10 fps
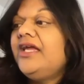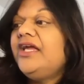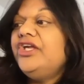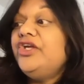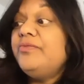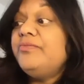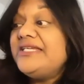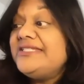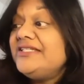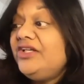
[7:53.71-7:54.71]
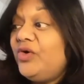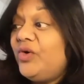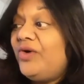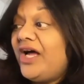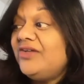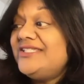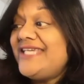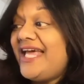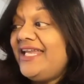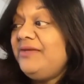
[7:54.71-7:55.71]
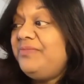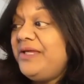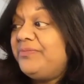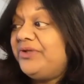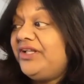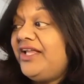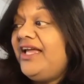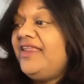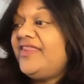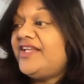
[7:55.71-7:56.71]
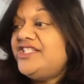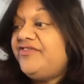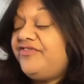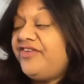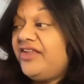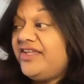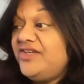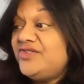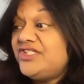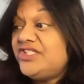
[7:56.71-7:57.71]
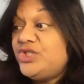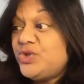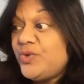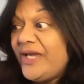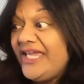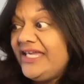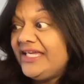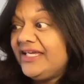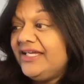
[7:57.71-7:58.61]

You mustn't go around telling people that your father used to drink.